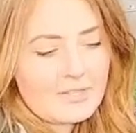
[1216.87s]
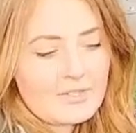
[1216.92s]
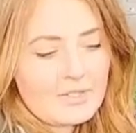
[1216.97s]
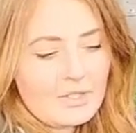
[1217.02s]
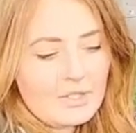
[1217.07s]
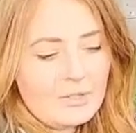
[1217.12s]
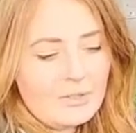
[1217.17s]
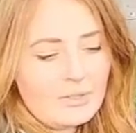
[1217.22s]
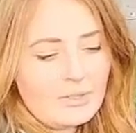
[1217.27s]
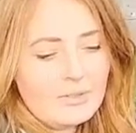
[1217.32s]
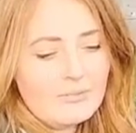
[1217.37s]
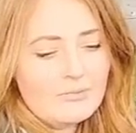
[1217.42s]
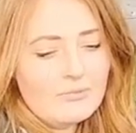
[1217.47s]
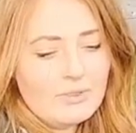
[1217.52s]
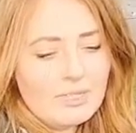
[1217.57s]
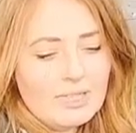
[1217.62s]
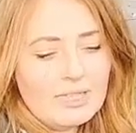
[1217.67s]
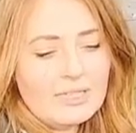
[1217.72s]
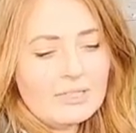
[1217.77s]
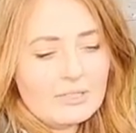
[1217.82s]
So you
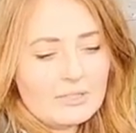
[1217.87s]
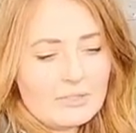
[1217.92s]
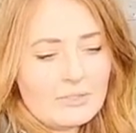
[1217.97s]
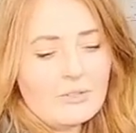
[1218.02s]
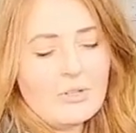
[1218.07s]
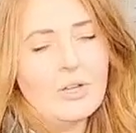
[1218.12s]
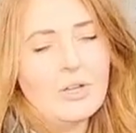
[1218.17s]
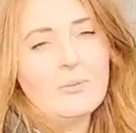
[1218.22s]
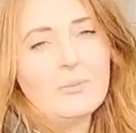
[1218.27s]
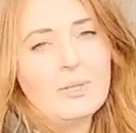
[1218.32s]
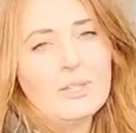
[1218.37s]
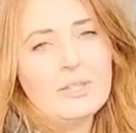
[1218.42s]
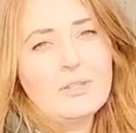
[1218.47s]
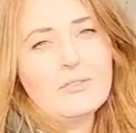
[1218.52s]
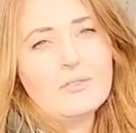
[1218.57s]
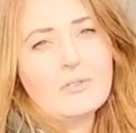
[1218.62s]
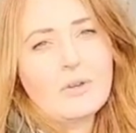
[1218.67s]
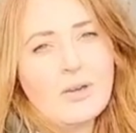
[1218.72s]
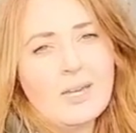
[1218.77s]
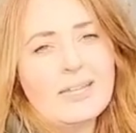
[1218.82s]
can really control whether
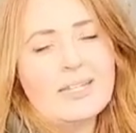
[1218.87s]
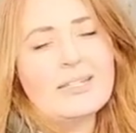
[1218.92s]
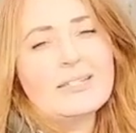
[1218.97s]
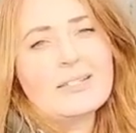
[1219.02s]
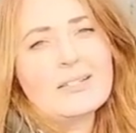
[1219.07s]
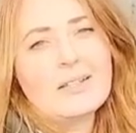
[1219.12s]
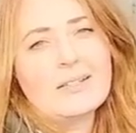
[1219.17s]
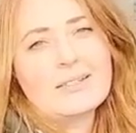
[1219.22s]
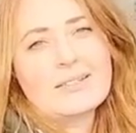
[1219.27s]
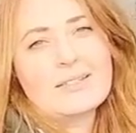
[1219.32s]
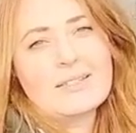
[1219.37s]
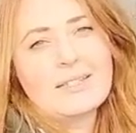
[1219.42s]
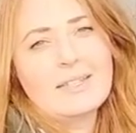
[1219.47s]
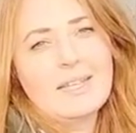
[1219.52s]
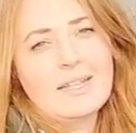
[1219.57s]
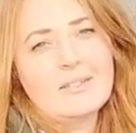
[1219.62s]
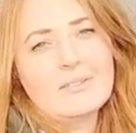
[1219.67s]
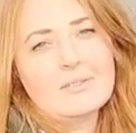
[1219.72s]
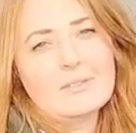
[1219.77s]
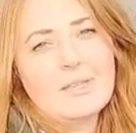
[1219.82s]
you've got any slugs in
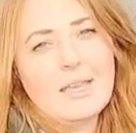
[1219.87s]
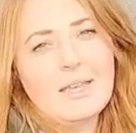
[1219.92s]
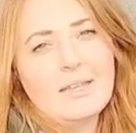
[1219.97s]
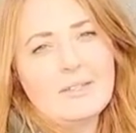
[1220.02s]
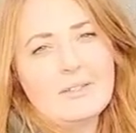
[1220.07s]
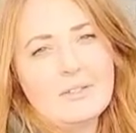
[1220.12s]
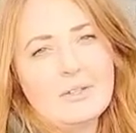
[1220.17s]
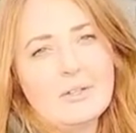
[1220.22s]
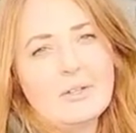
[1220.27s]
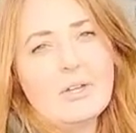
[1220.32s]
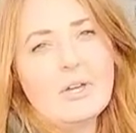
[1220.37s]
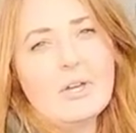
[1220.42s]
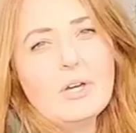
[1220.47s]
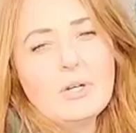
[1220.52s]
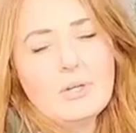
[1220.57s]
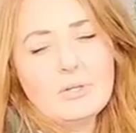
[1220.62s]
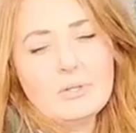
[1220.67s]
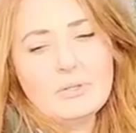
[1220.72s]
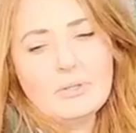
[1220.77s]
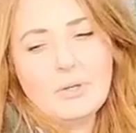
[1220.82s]
that container
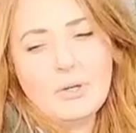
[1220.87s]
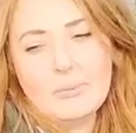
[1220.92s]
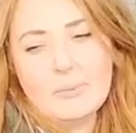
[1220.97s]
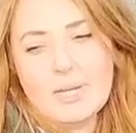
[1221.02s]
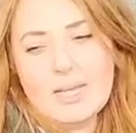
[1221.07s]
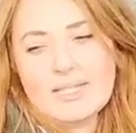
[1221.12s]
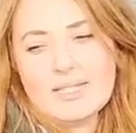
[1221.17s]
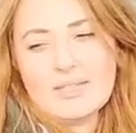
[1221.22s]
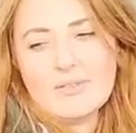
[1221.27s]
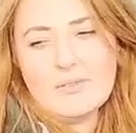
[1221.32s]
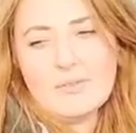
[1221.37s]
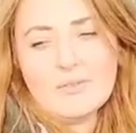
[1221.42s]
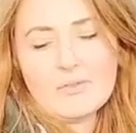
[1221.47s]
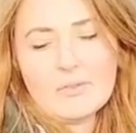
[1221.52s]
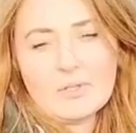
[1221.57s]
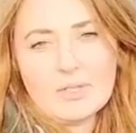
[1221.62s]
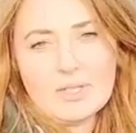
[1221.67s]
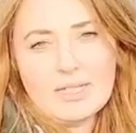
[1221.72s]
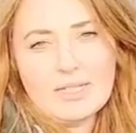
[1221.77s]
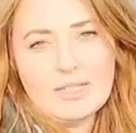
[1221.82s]
or not, whereas if
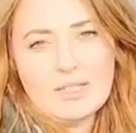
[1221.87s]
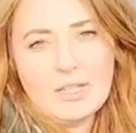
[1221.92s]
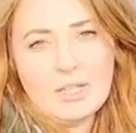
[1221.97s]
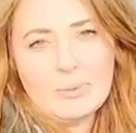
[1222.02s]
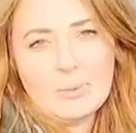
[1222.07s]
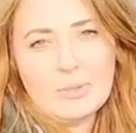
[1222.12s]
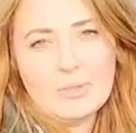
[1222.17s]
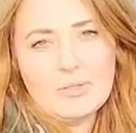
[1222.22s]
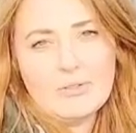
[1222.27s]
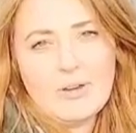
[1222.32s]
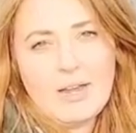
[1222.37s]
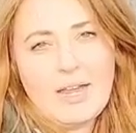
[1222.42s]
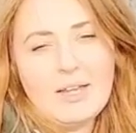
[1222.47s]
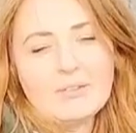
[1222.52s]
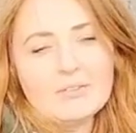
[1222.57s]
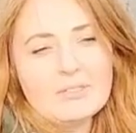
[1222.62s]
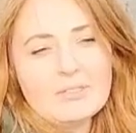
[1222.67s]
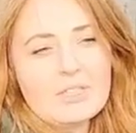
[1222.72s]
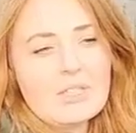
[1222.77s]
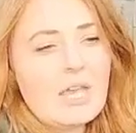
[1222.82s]
you've got it in the open
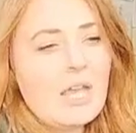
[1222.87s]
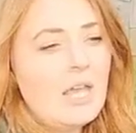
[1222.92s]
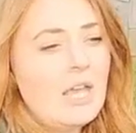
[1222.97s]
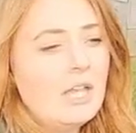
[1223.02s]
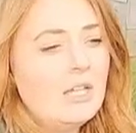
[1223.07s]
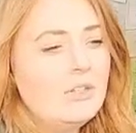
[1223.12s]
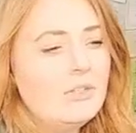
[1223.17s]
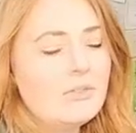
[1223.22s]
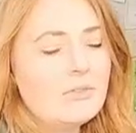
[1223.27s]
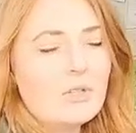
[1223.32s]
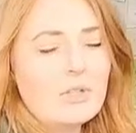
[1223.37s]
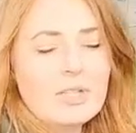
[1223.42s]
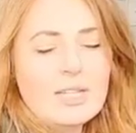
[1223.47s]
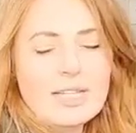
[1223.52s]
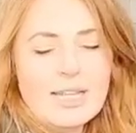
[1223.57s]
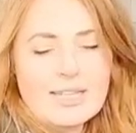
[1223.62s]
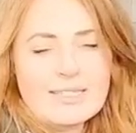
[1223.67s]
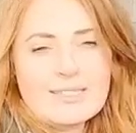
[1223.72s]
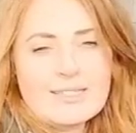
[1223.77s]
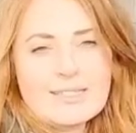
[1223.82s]
ground and you've got
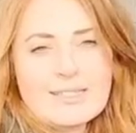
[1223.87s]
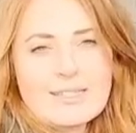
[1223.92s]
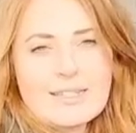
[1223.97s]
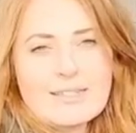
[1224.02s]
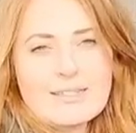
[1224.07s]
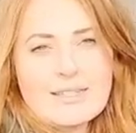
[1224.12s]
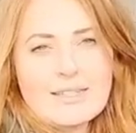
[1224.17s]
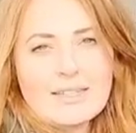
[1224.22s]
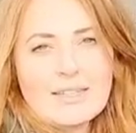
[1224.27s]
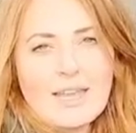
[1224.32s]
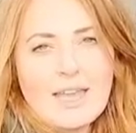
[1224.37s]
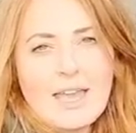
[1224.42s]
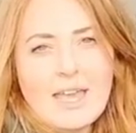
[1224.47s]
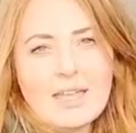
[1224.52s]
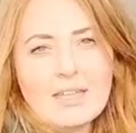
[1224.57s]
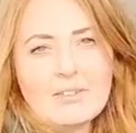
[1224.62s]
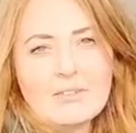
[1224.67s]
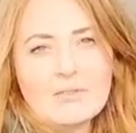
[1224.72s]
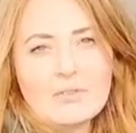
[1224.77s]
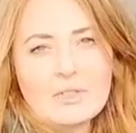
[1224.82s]
your lettuces in
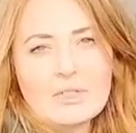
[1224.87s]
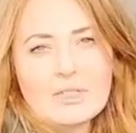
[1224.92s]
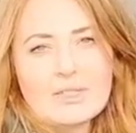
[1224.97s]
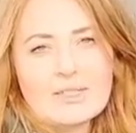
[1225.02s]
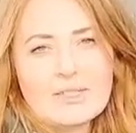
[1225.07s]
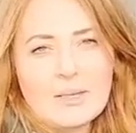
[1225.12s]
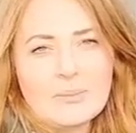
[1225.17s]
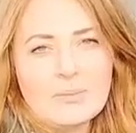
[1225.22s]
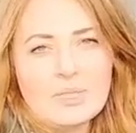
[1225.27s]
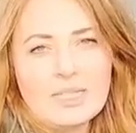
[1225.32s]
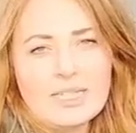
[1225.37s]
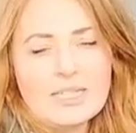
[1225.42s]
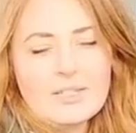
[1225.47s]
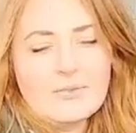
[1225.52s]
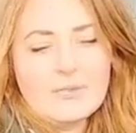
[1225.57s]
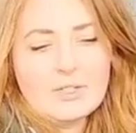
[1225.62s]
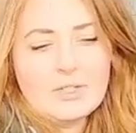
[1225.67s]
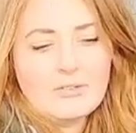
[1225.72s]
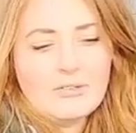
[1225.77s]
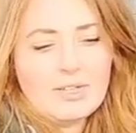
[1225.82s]
there, you've got your summer
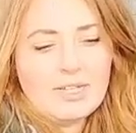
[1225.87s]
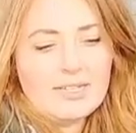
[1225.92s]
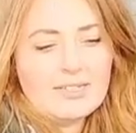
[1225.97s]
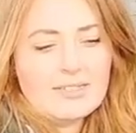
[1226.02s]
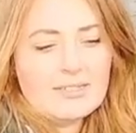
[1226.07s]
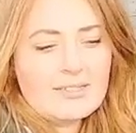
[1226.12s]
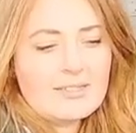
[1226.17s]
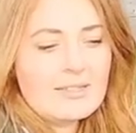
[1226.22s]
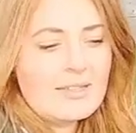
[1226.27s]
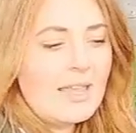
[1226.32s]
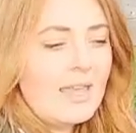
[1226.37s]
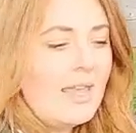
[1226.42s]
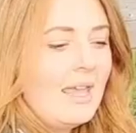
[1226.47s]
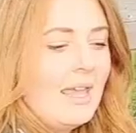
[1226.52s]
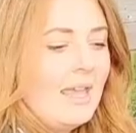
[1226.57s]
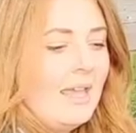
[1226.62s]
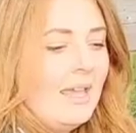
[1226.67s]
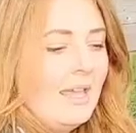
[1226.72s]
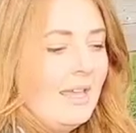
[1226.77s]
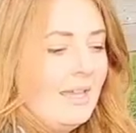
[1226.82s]
leafy greens,
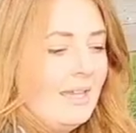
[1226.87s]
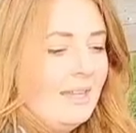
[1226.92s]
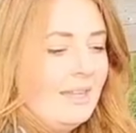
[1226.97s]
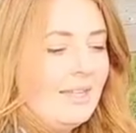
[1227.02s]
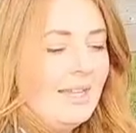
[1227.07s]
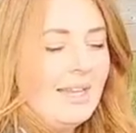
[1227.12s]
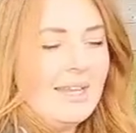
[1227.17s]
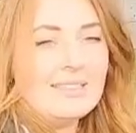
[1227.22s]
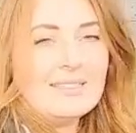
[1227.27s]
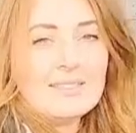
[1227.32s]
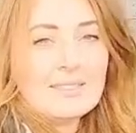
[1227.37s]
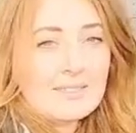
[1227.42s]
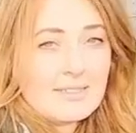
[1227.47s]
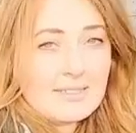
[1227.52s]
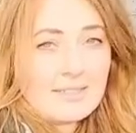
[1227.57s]
the